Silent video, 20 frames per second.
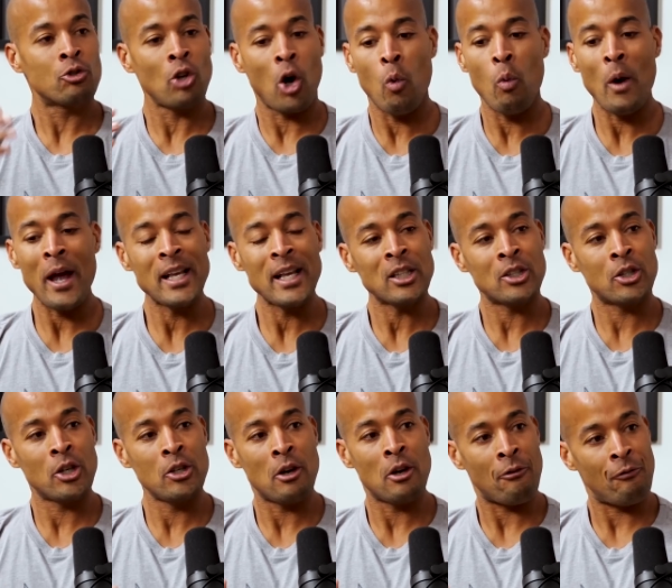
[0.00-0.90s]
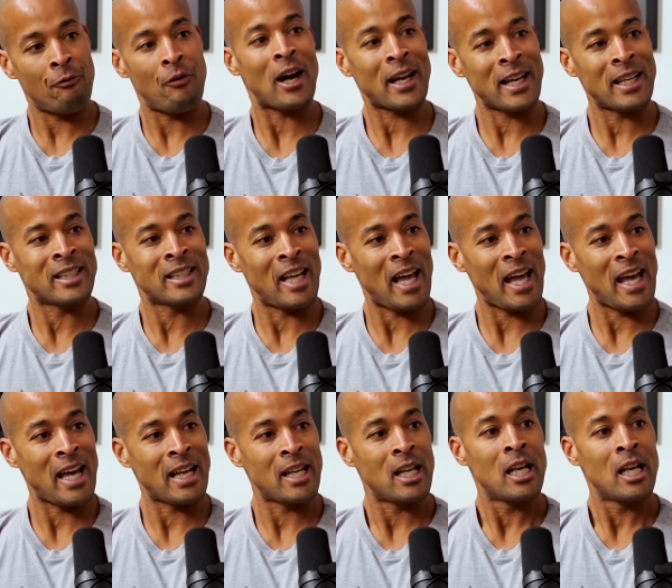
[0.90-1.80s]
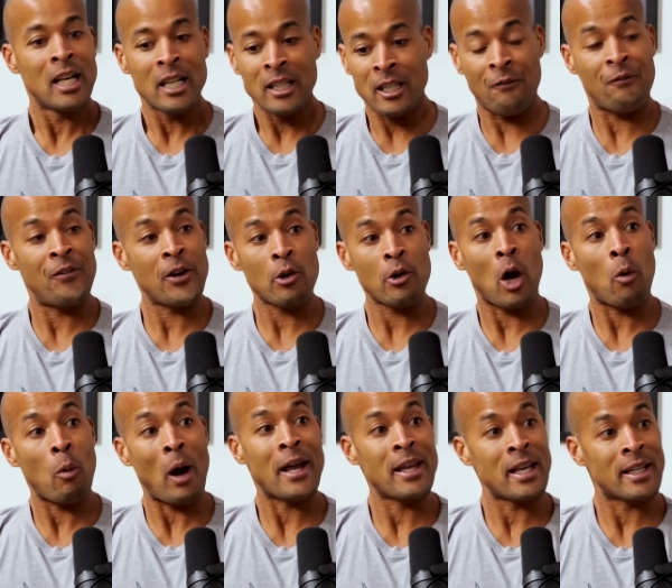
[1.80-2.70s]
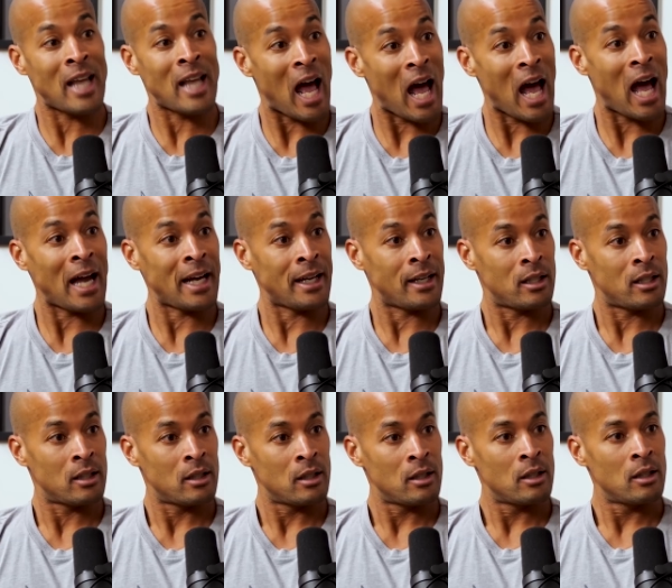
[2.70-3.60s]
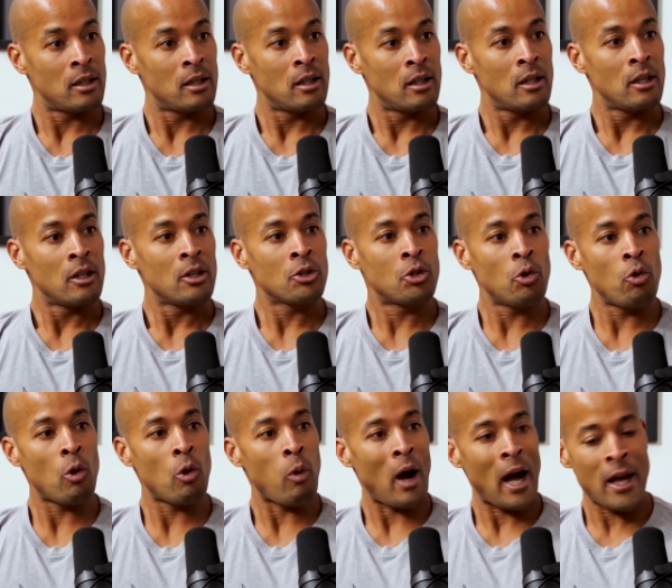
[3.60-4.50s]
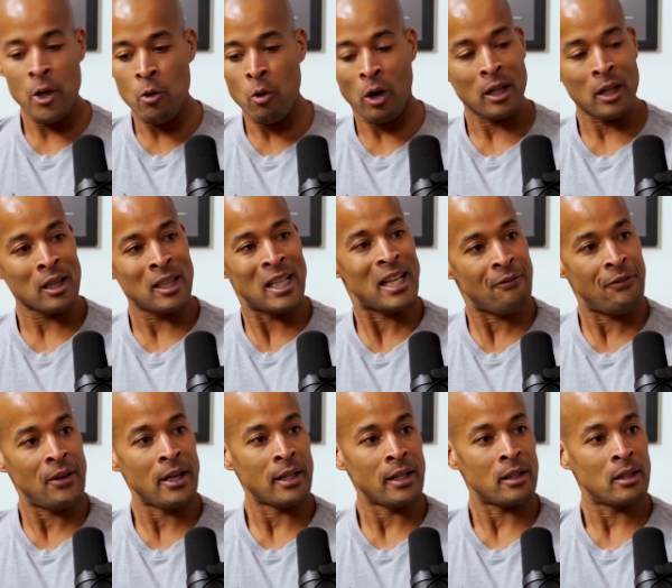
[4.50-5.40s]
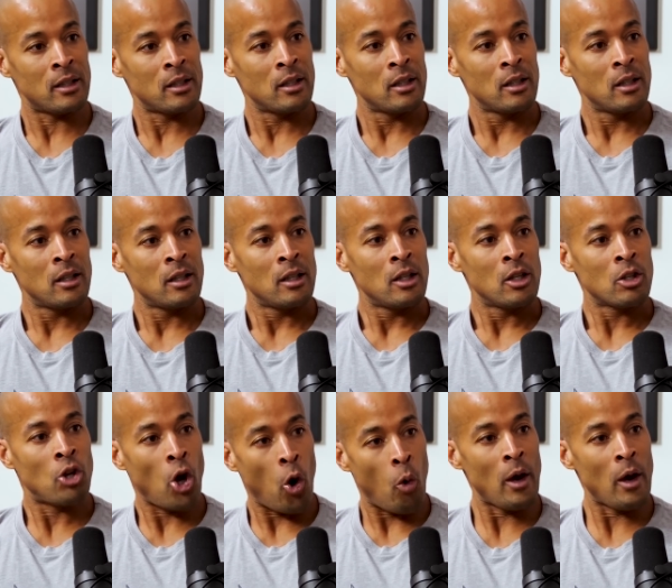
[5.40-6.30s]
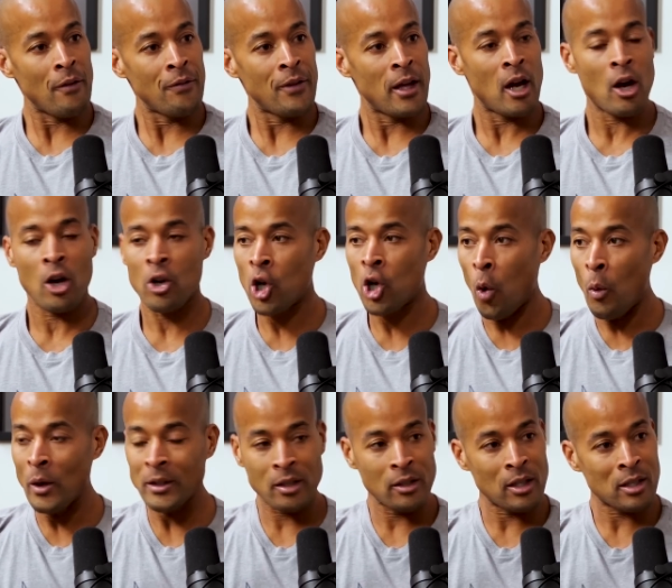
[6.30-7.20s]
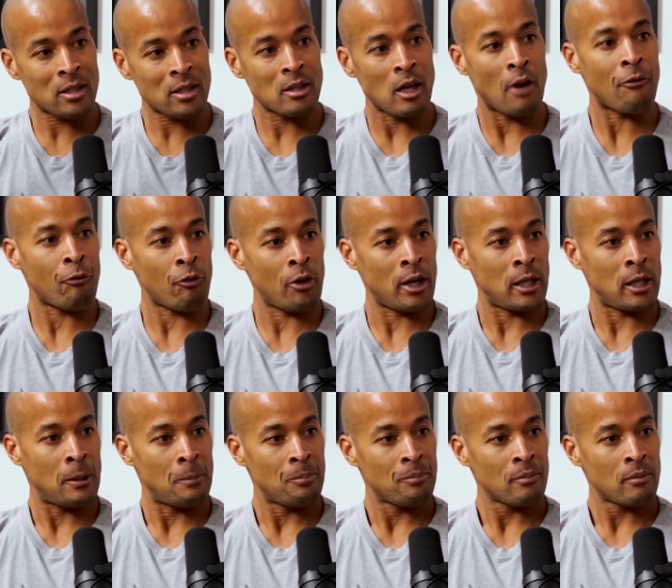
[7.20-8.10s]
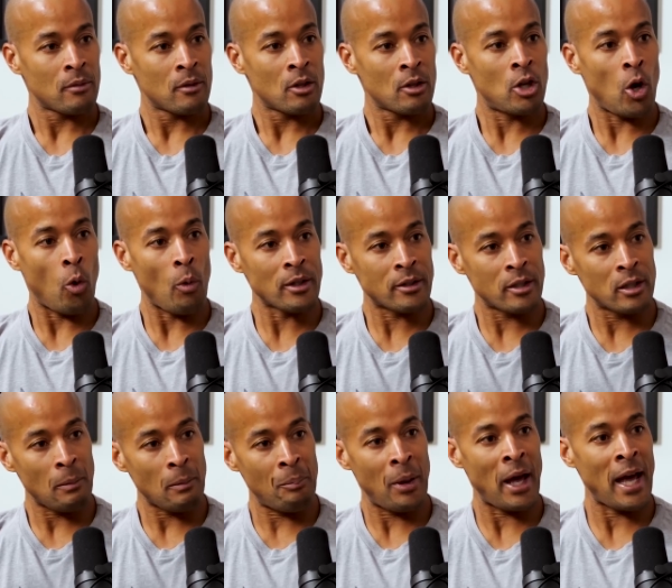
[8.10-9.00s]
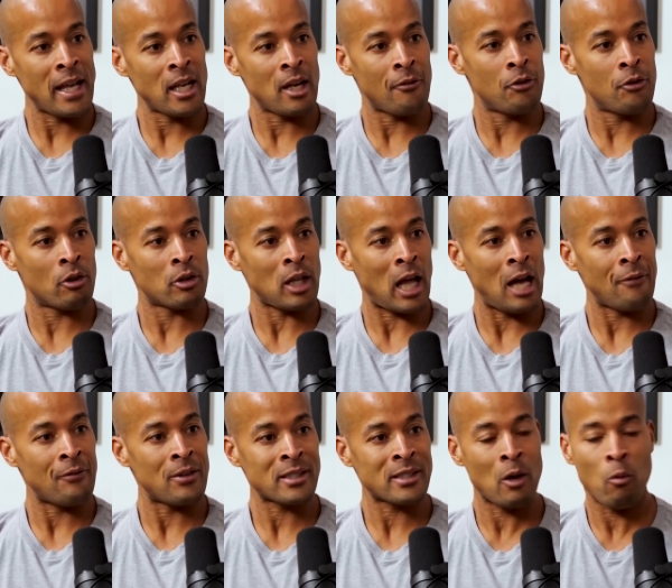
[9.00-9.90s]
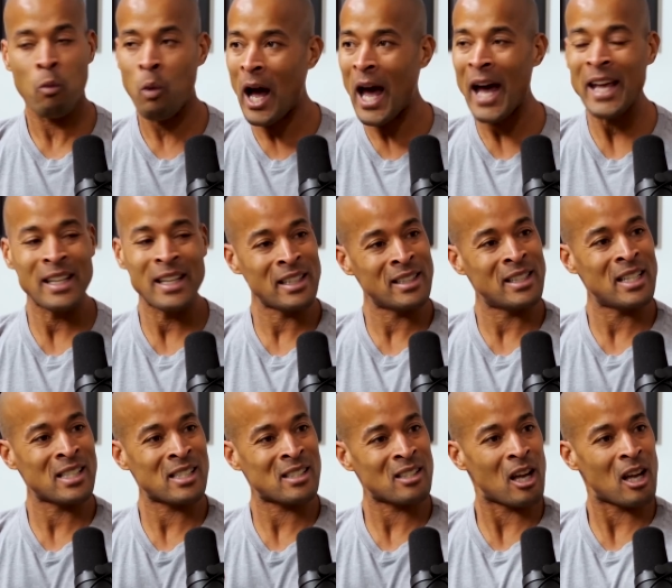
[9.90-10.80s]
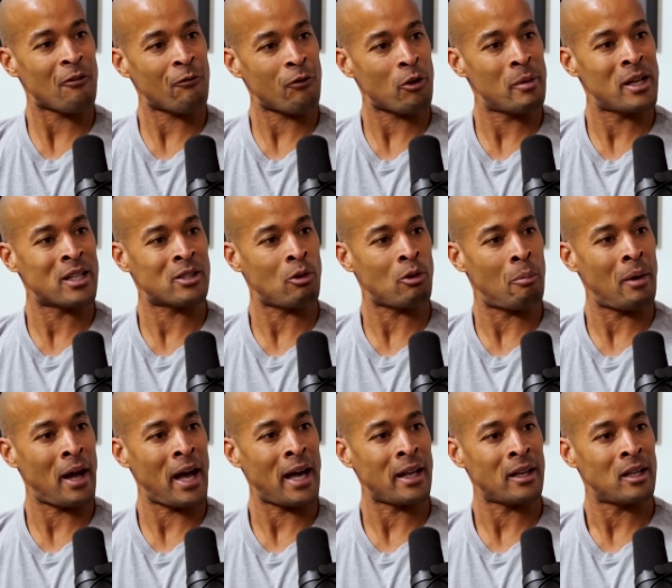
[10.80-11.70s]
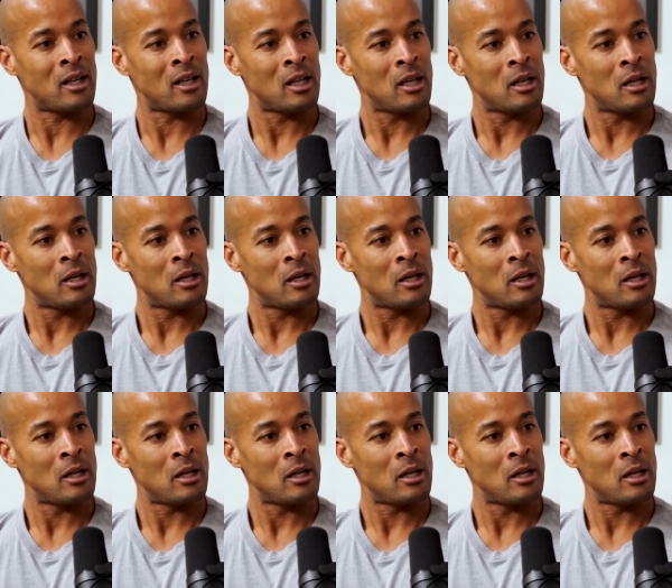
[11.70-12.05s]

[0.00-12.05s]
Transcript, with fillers: Don't wait until you're dead to figure out why you died. Do it while you are living. Go in there, go into the suffering, go into the pain of your life and say, Why did this suck for me so bad?